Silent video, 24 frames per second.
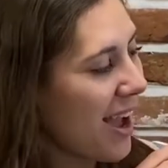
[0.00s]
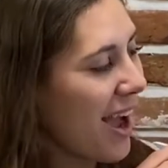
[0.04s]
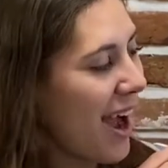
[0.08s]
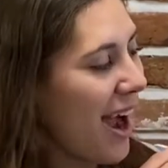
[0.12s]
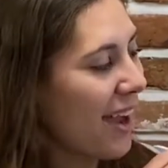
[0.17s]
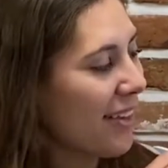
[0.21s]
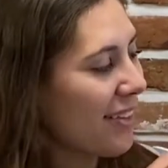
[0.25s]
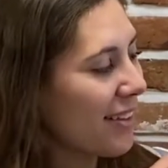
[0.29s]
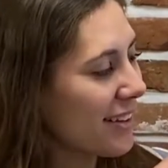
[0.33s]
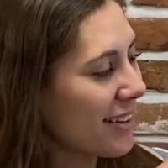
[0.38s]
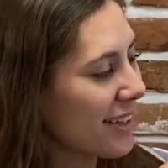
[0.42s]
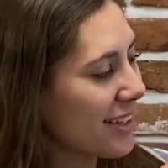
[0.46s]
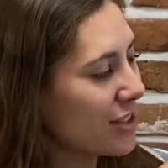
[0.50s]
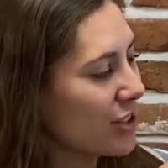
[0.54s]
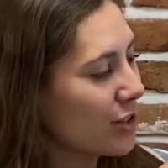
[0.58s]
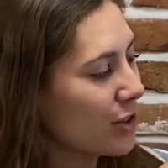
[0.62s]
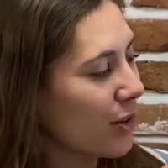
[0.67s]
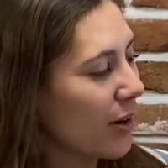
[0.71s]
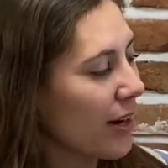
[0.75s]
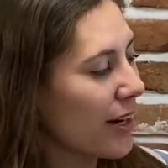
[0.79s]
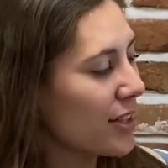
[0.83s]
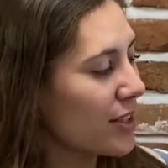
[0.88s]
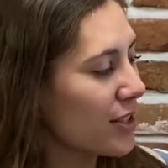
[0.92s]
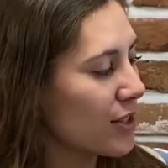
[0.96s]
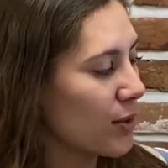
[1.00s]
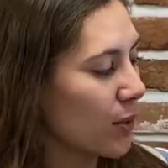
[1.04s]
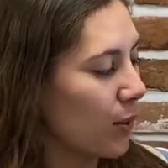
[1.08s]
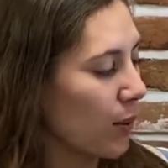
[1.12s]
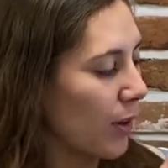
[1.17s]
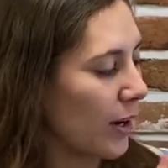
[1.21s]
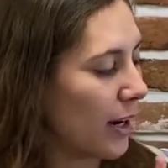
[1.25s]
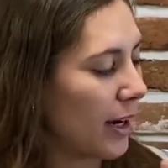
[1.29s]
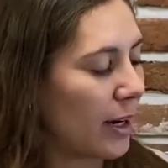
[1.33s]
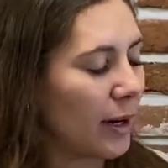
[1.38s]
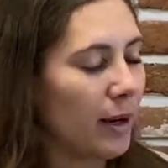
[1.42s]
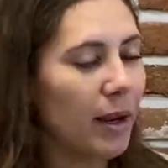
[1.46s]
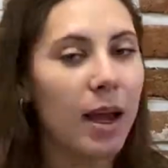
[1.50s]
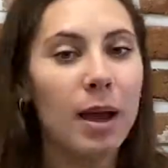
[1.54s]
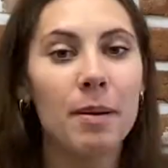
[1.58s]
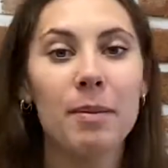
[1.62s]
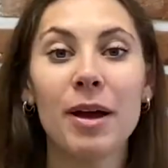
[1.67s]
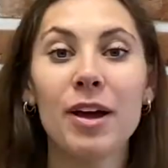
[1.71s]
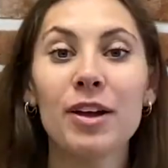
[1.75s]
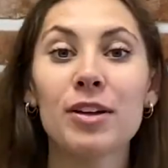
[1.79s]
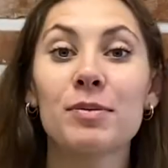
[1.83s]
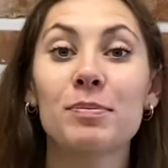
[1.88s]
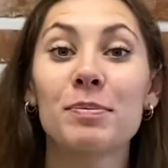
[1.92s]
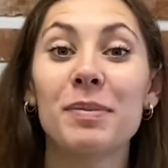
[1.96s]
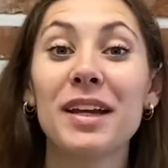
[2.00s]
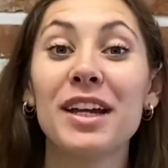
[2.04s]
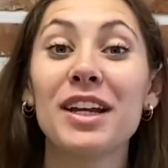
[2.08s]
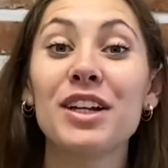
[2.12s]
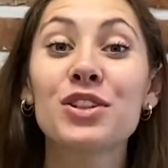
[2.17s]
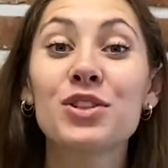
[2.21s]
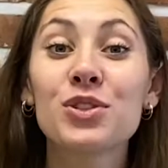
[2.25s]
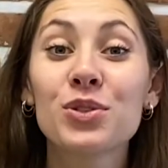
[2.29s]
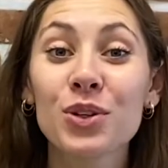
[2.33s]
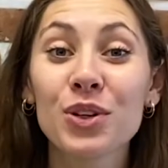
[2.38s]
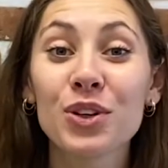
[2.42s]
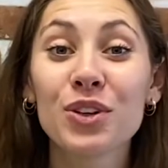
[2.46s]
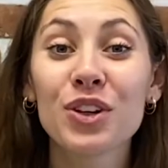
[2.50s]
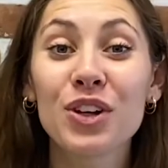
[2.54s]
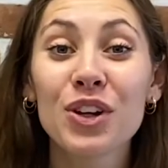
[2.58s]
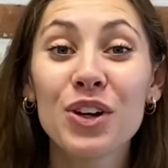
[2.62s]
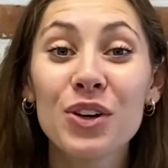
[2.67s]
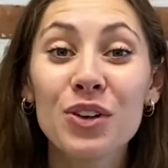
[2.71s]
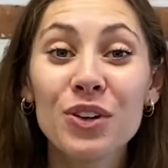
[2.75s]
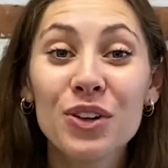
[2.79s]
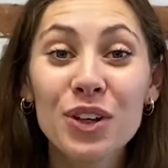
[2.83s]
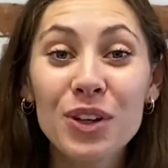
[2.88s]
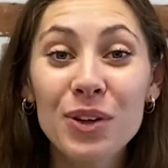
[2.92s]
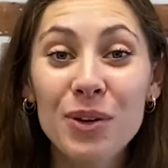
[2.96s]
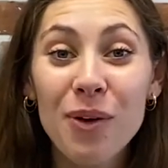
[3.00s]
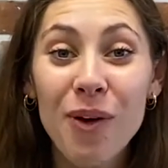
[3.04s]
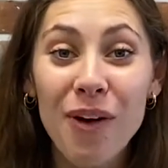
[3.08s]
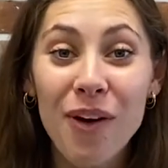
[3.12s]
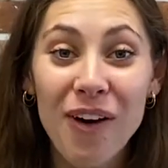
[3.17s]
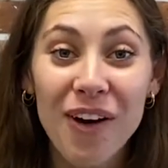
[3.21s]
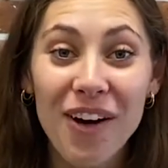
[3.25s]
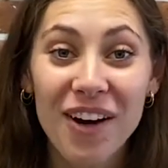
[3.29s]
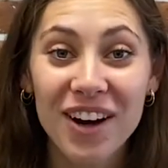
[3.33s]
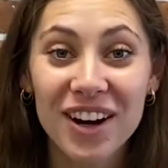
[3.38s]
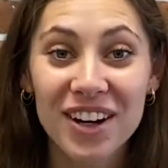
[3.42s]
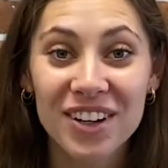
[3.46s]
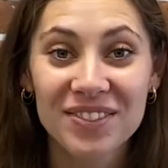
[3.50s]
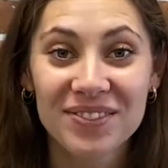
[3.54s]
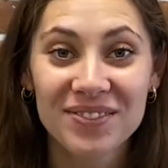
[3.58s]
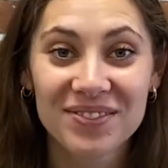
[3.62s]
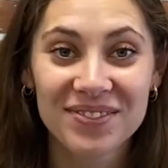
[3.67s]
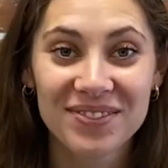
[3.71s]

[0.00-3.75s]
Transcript: I think that's a great story about being true to who you are.